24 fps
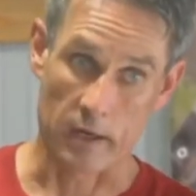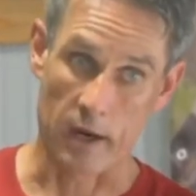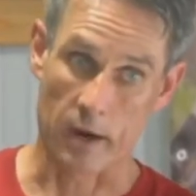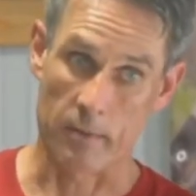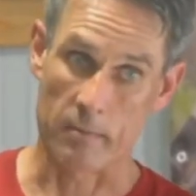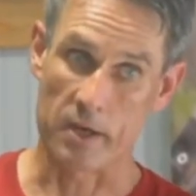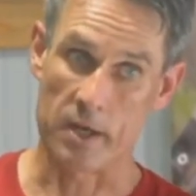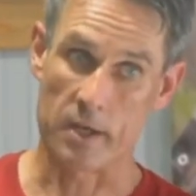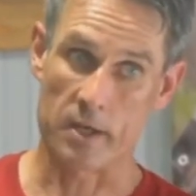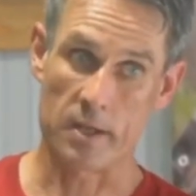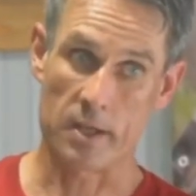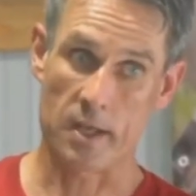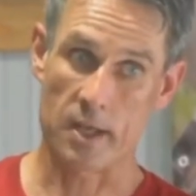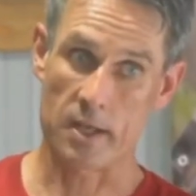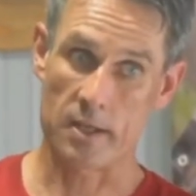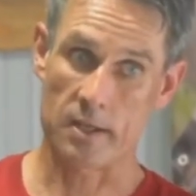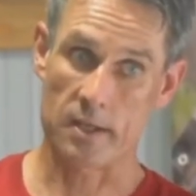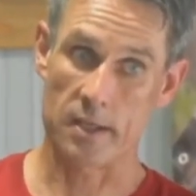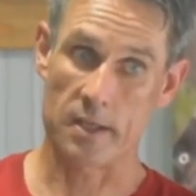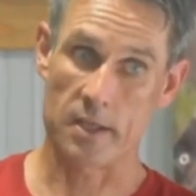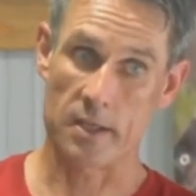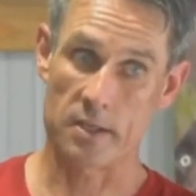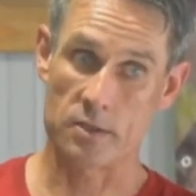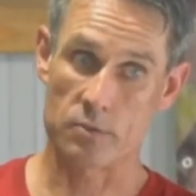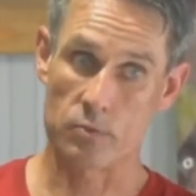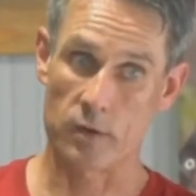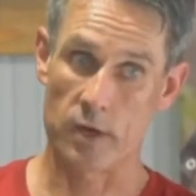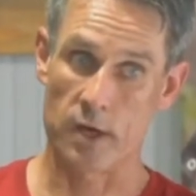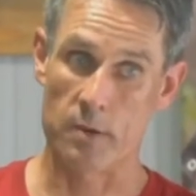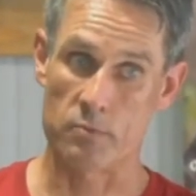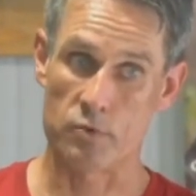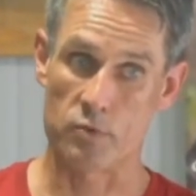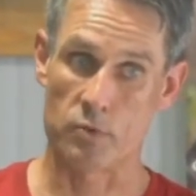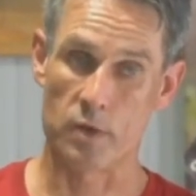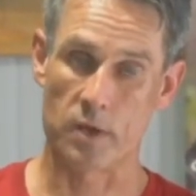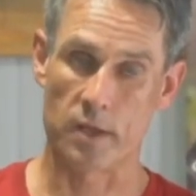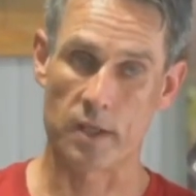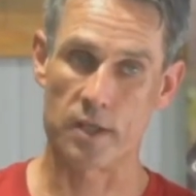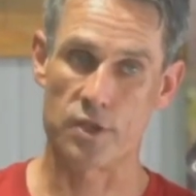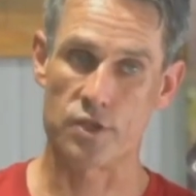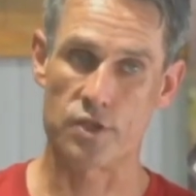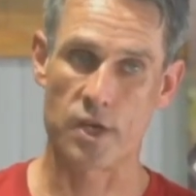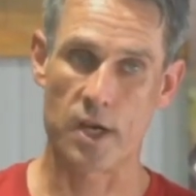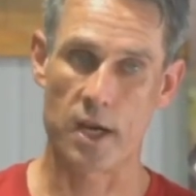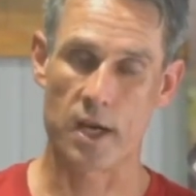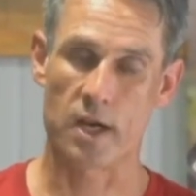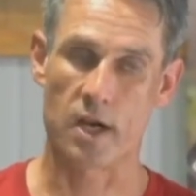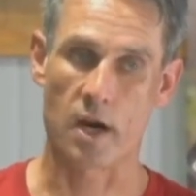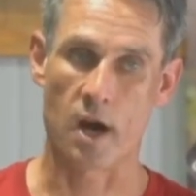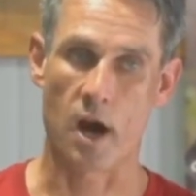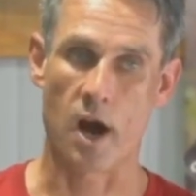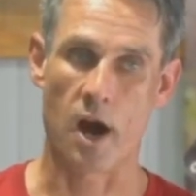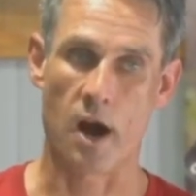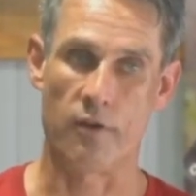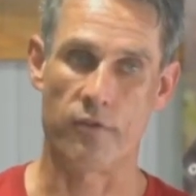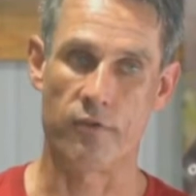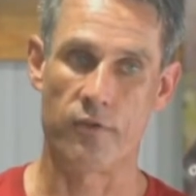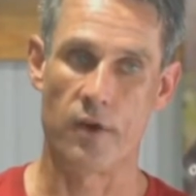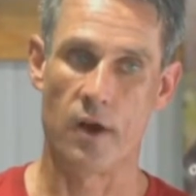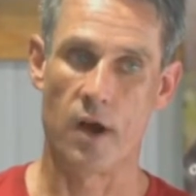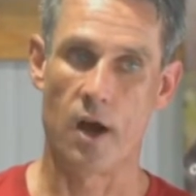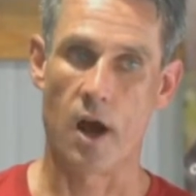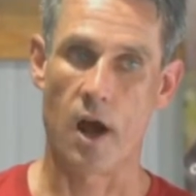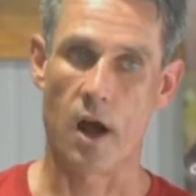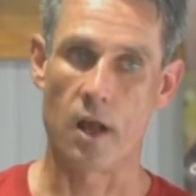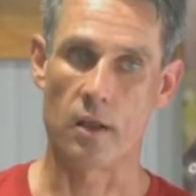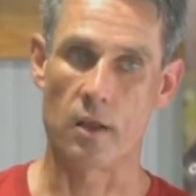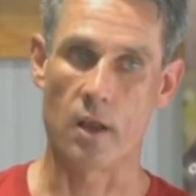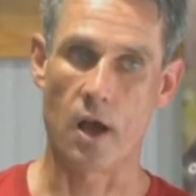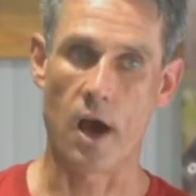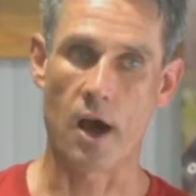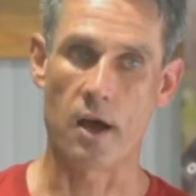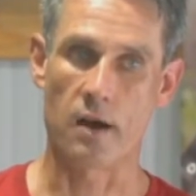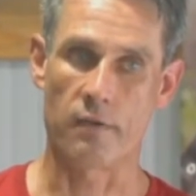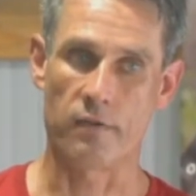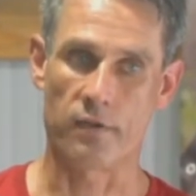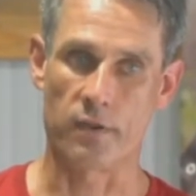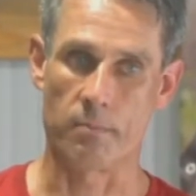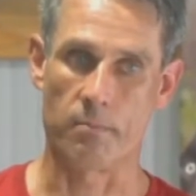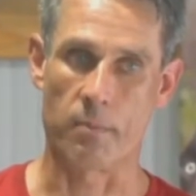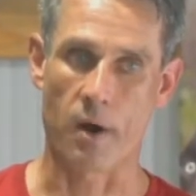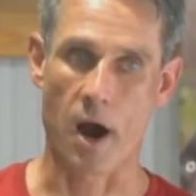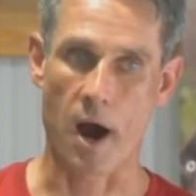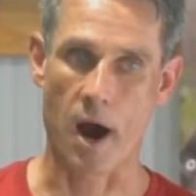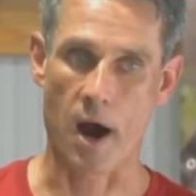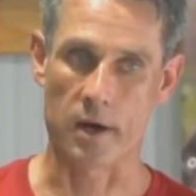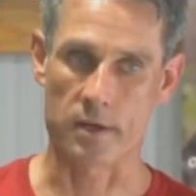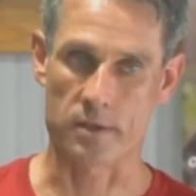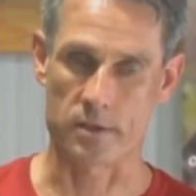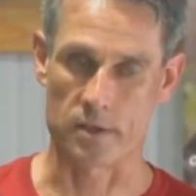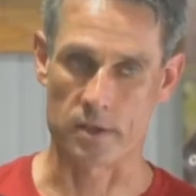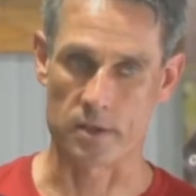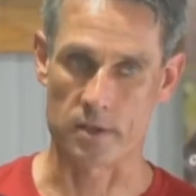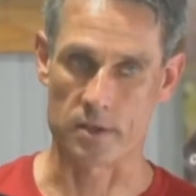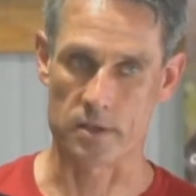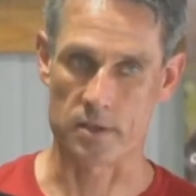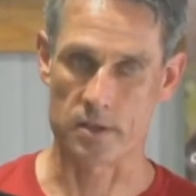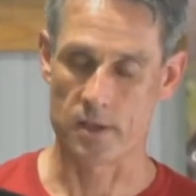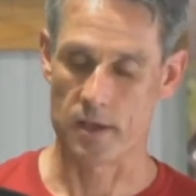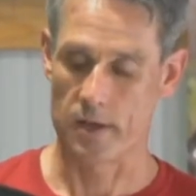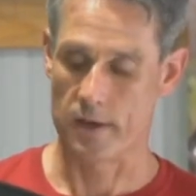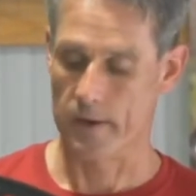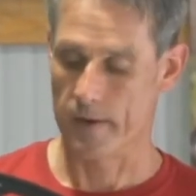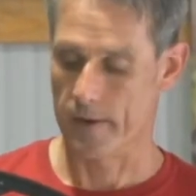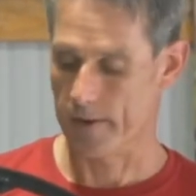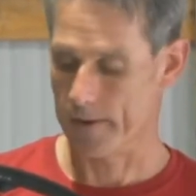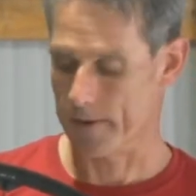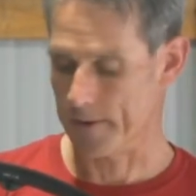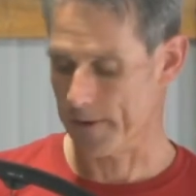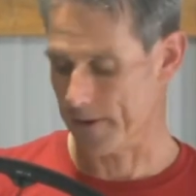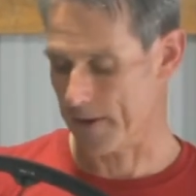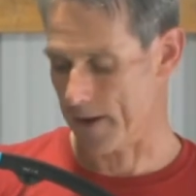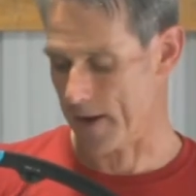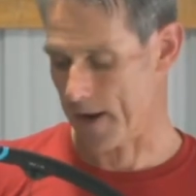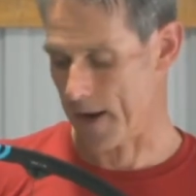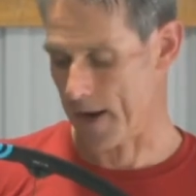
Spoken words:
I mean, these rims really check off a lot of the boxes, right?